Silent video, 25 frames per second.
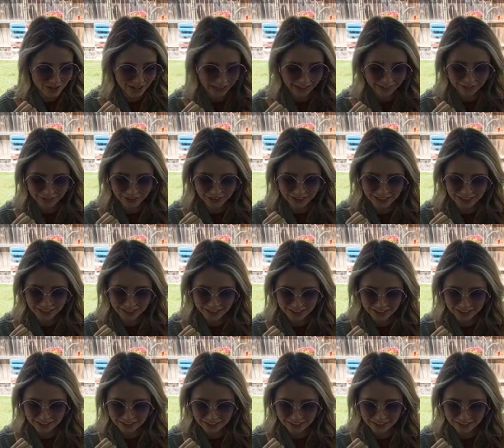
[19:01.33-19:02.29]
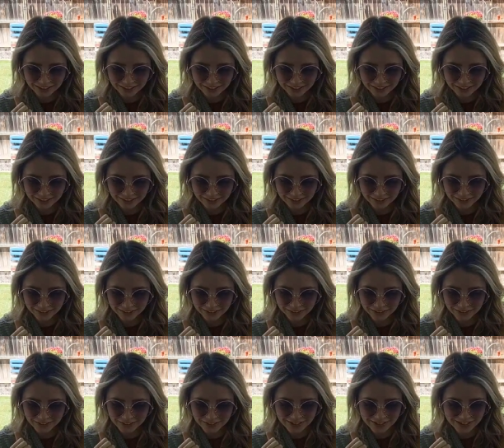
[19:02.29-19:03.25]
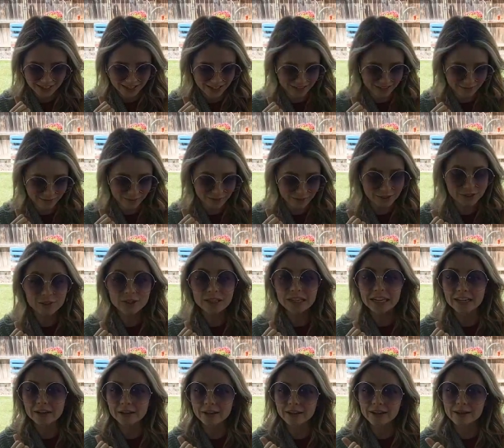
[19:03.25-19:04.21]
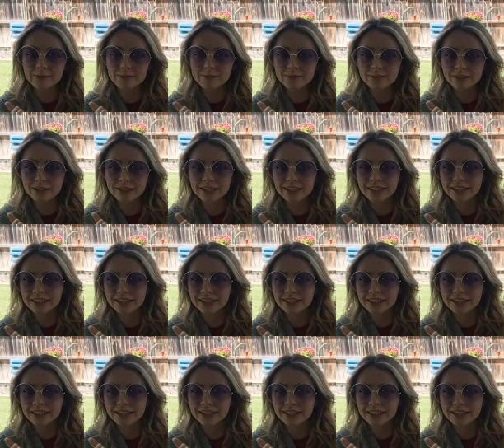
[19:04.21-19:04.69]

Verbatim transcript: so you can't really see him. But do you hear him?